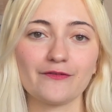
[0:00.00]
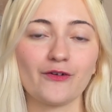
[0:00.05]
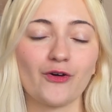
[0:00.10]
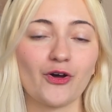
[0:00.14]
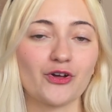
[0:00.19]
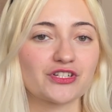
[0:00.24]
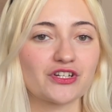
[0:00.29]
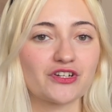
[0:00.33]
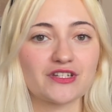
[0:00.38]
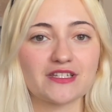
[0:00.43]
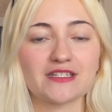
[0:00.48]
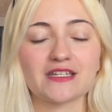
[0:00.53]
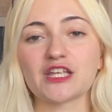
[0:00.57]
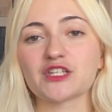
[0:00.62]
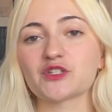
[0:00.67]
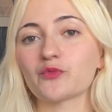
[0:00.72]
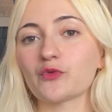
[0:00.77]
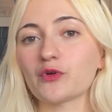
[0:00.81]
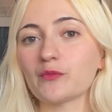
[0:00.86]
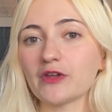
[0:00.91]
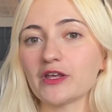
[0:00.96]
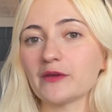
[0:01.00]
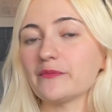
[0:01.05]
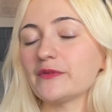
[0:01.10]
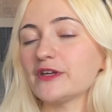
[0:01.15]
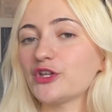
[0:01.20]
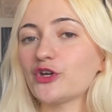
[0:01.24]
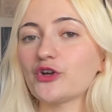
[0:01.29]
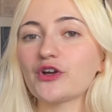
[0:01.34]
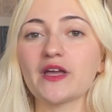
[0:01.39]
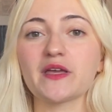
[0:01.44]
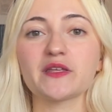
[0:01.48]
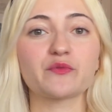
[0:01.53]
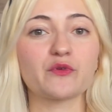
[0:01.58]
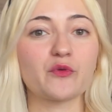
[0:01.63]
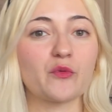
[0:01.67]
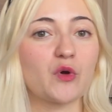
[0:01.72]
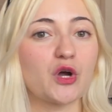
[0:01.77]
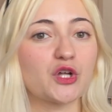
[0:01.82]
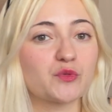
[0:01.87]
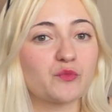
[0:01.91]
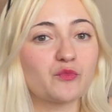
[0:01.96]
Oscar says, we play video games, we
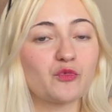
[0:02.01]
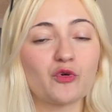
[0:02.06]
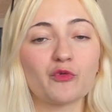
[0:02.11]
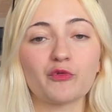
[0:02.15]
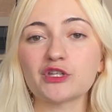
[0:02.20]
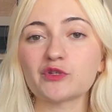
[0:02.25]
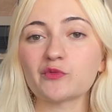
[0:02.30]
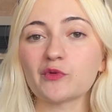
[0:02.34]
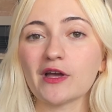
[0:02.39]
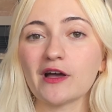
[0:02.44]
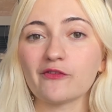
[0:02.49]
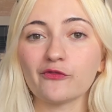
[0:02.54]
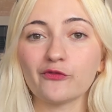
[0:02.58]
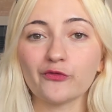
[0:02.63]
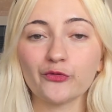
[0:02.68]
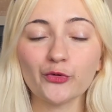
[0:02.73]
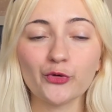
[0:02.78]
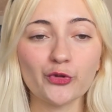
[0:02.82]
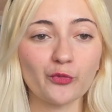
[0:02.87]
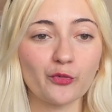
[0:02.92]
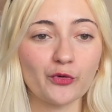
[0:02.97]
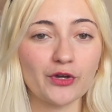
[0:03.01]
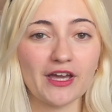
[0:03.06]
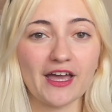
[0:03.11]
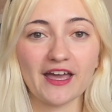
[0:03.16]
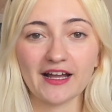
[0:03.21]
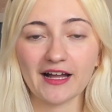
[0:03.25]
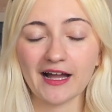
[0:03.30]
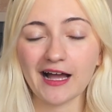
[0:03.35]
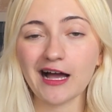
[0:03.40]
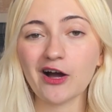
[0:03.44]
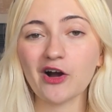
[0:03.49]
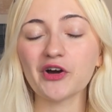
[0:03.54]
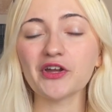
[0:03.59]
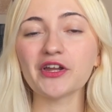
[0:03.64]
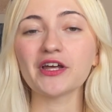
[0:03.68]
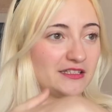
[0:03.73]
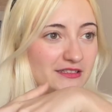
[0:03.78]
watch movies, we have food, we hang out.